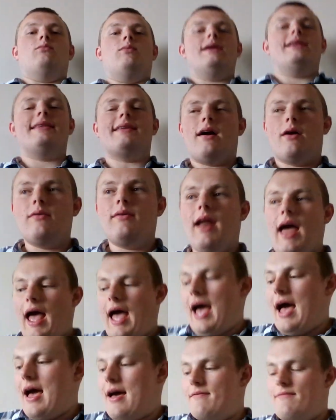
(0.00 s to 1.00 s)
We don't
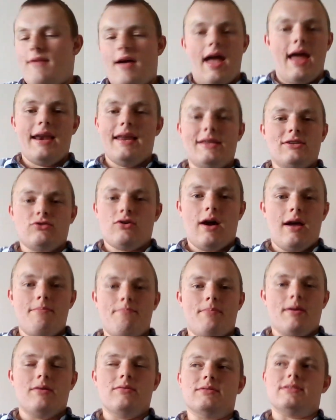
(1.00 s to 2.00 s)
have any train
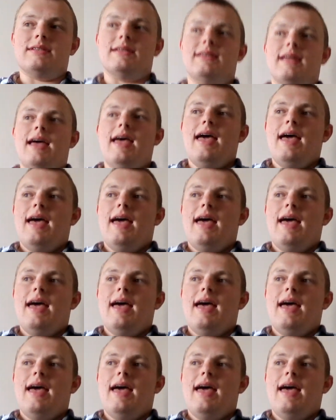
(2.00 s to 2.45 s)
builds, and